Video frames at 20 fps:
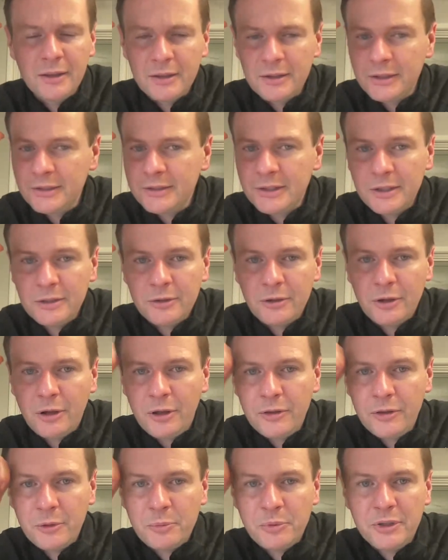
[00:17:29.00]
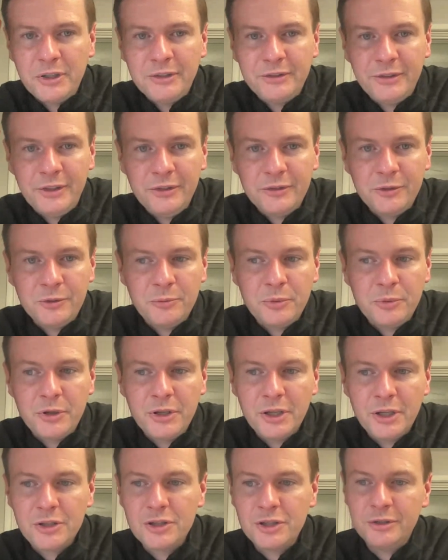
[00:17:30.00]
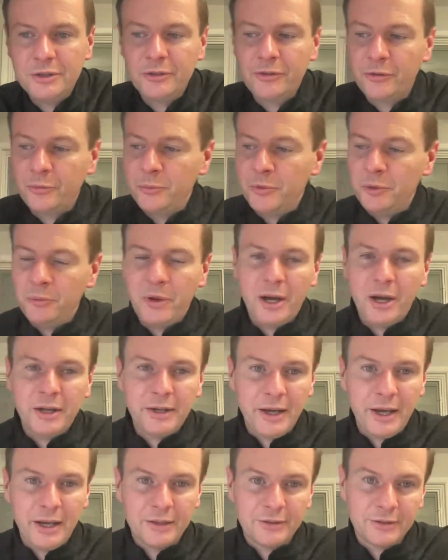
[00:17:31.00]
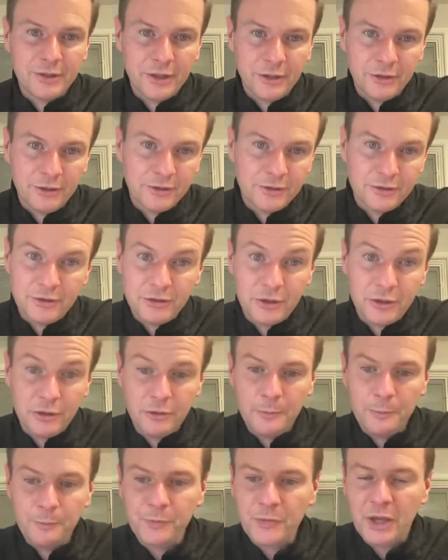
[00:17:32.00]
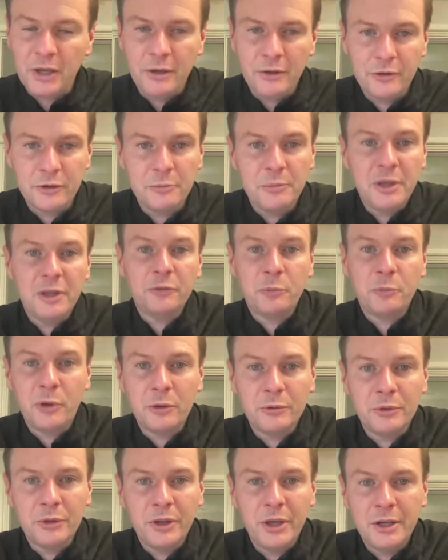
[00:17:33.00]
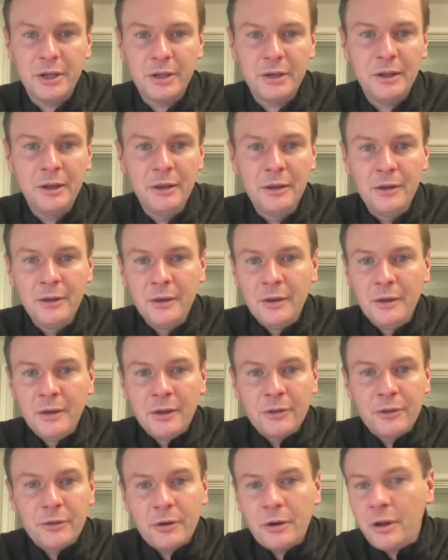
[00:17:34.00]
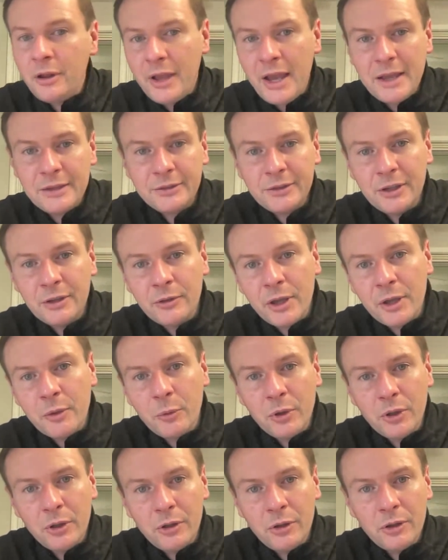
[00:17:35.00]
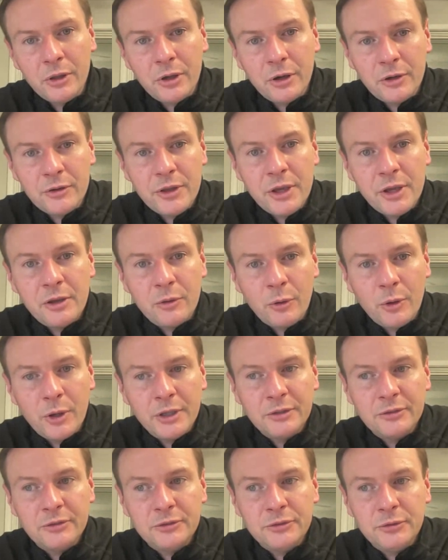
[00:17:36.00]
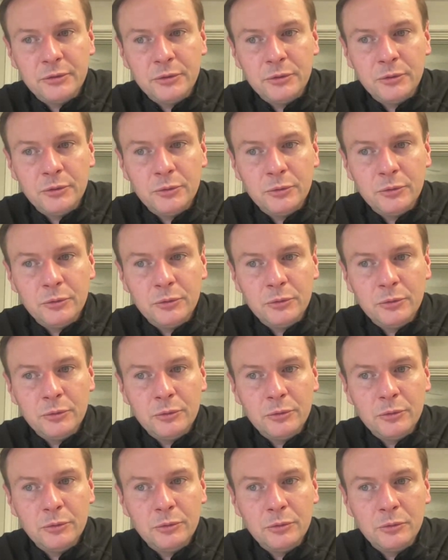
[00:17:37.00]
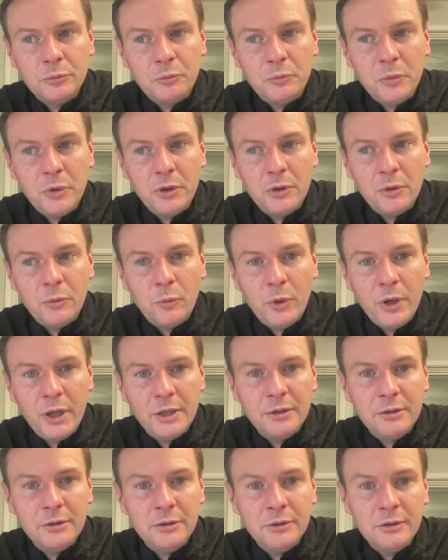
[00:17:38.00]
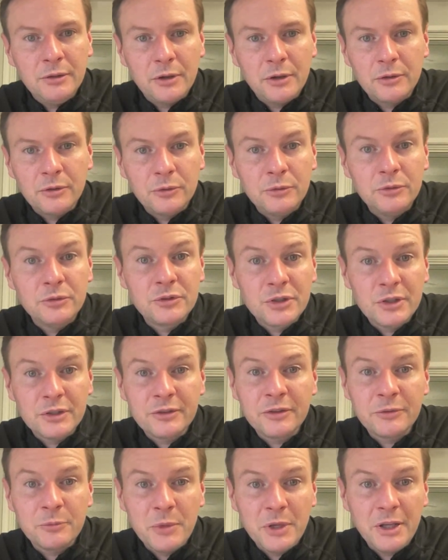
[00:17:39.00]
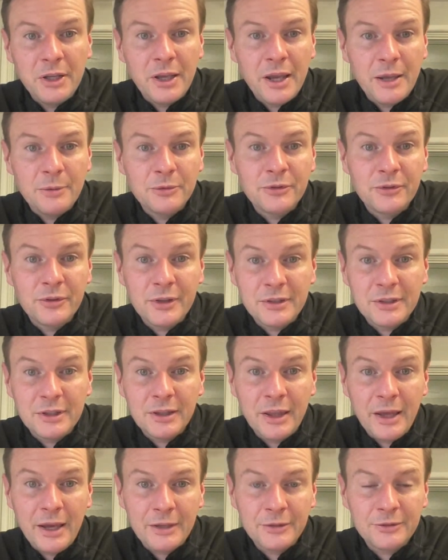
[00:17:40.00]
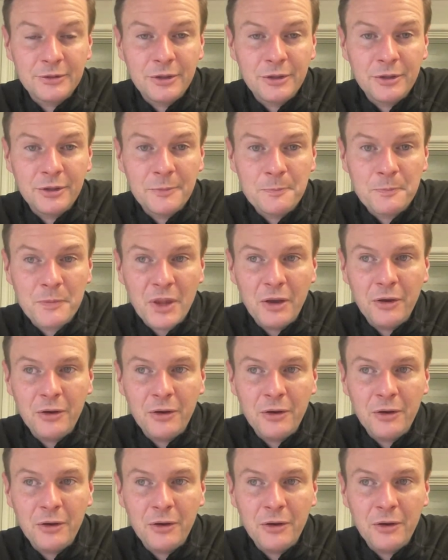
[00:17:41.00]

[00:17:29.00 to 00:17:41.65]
listening to all the preseason predictions from the podcasts that I listen to that are baseball related, they're all asking like, well, are they going to win or lose just as many games as they did last year?